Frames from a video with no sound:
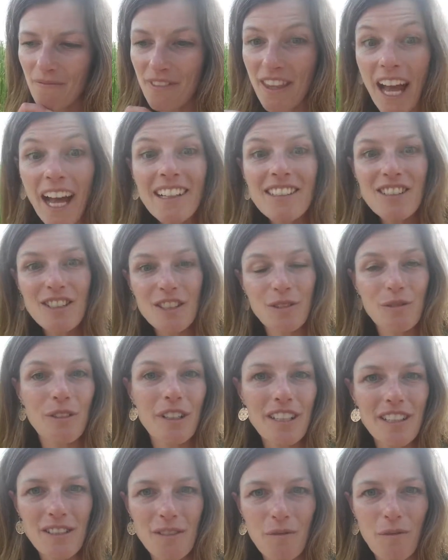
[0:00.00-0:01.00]
that's the
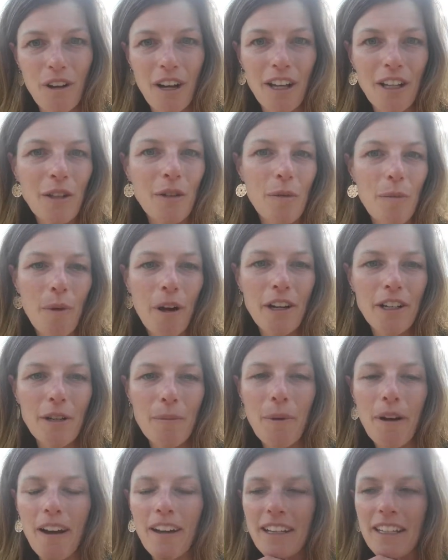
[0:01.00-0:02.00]
reason why you embark
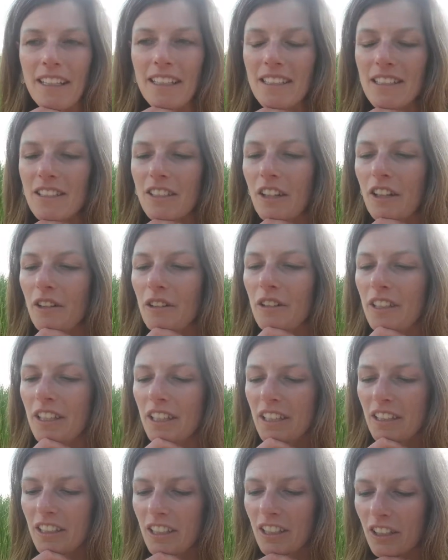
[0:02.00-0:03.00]
upon it. And so,
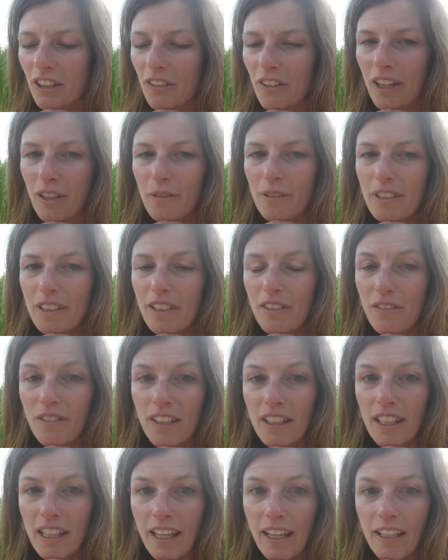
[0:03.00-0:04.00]
you know, I really
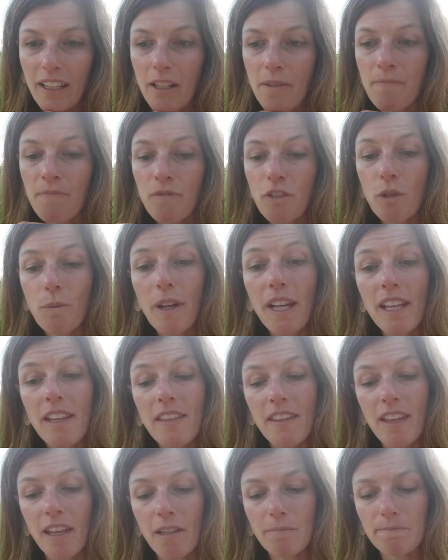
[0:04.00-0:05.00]
feel like the way
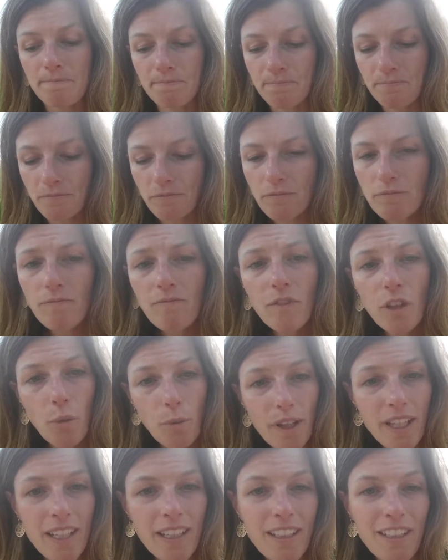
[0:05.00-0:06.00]
that
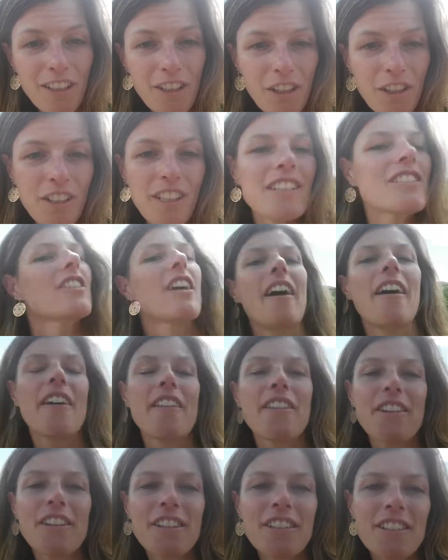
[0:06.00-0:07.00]
we can encourage
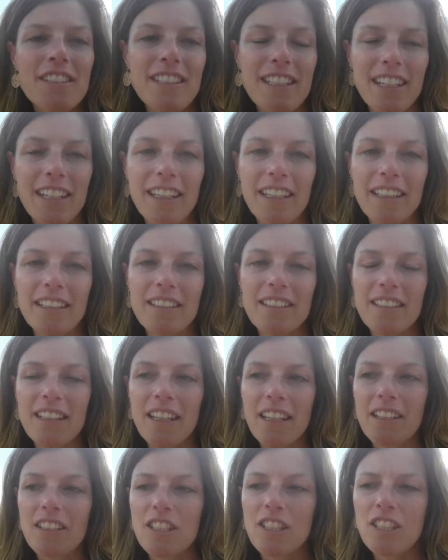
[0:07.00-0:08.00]
others is
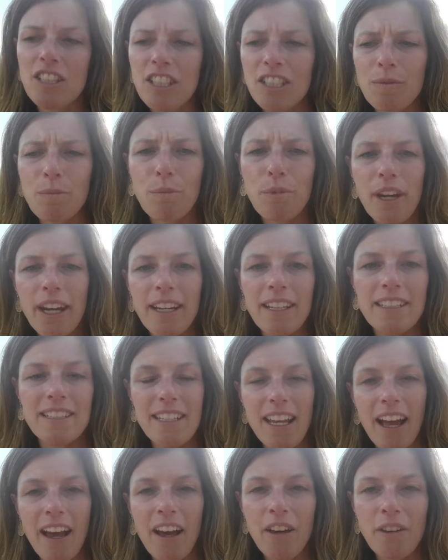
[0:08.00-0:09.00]
to just break
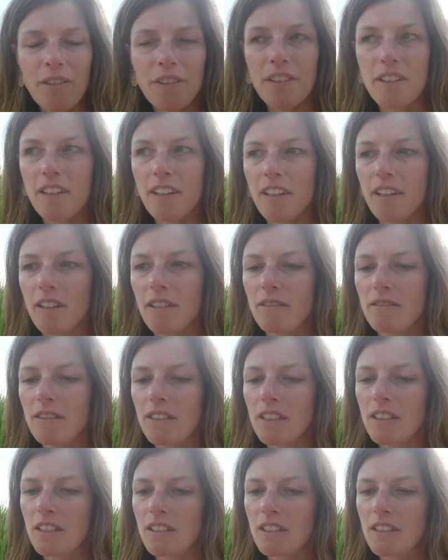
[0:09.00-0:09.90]
down the